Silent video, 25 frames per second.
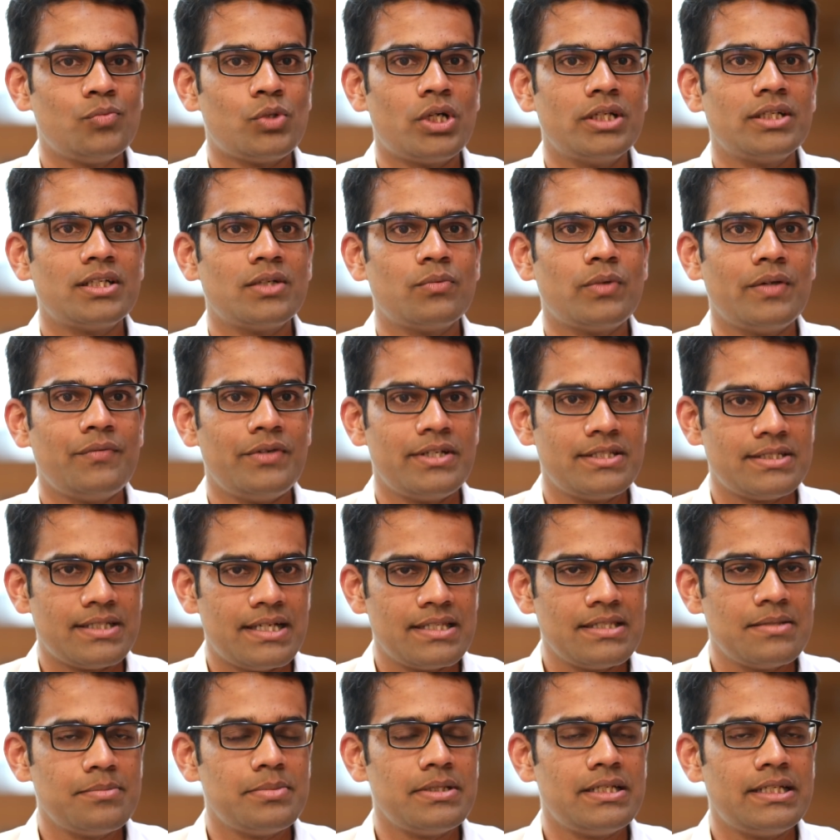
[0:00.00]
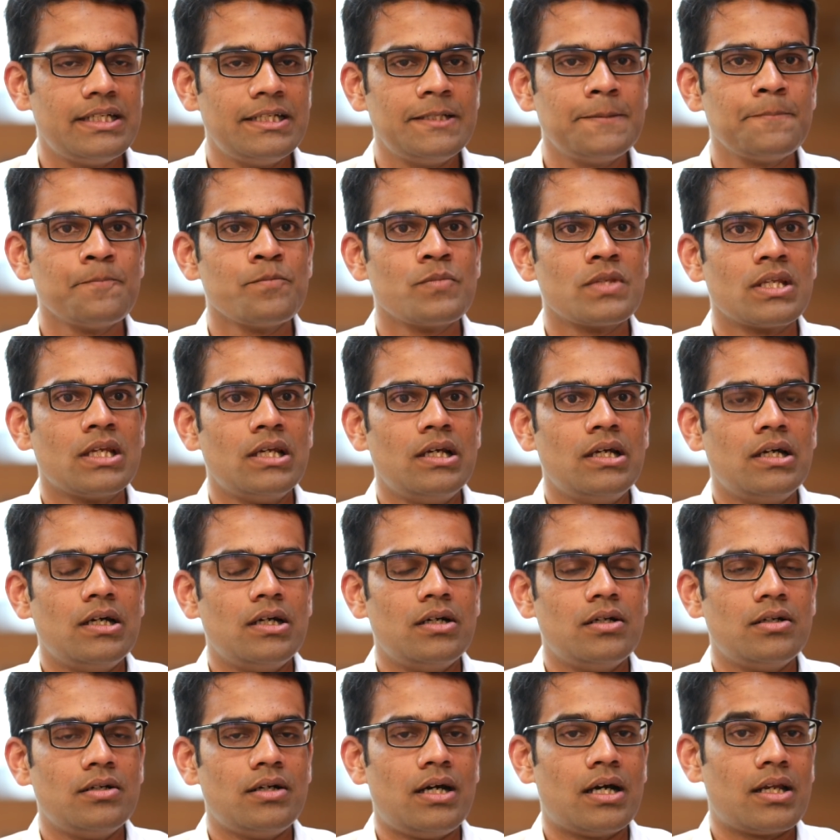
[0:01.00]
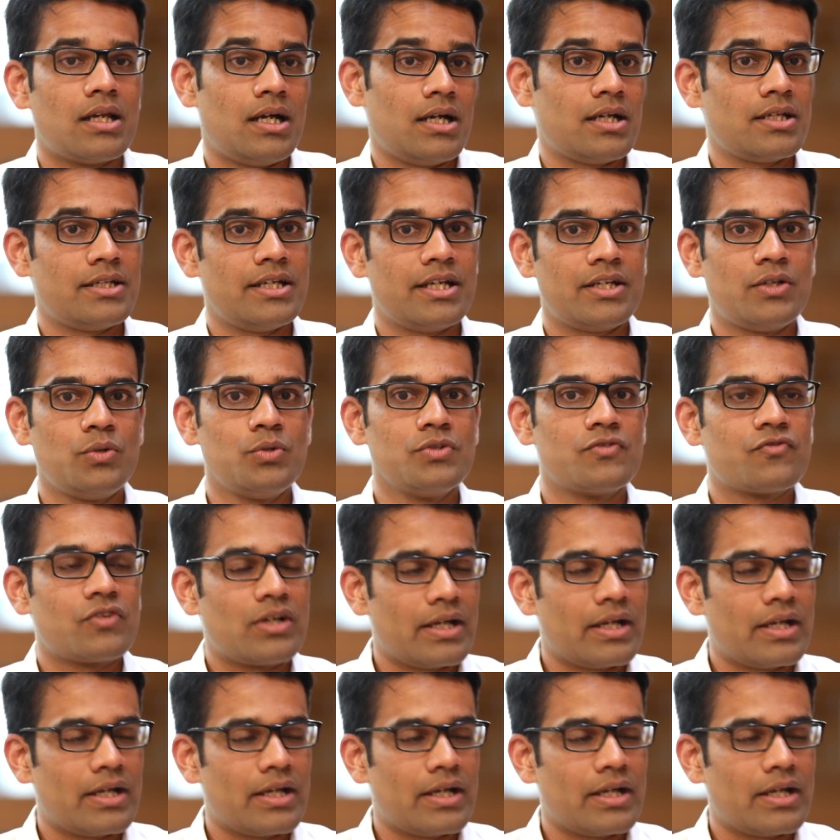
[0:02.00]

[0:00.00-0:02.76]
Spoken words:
wanted, when we designed the building, our architect, who's